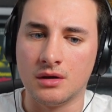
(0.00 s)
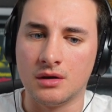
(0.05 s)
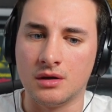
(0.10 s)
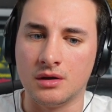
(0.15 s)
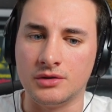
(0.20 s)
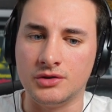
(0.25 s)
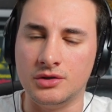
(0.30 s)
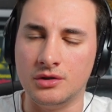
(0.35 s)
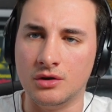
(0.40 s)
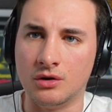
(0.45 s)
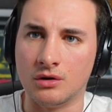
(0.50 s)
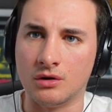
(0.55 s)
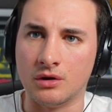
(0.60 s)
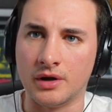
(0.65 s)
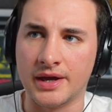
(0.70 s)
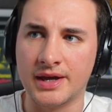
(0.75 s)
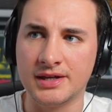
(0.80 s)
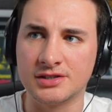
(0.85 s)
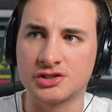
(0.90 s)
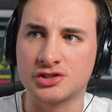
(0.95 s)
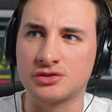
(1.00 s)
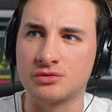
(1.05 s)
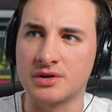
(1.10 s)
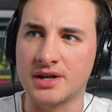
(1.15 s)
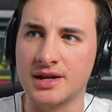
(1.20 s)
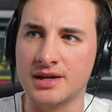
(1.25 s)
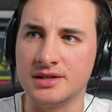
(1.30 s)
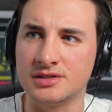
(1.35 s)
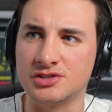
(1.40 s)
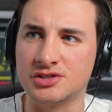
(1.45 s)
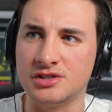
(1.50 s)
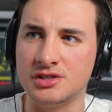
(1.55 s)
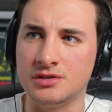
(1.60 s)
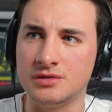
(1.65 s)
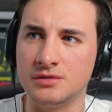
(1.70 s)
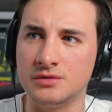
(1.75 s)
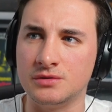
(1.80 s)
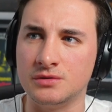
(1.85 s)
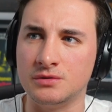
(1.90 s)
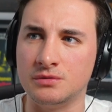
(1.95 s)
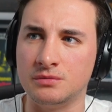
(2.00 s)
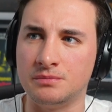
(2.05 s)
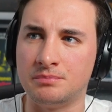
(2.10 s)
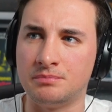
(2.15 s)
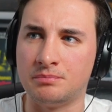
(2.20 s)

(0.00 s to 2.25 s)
your history is you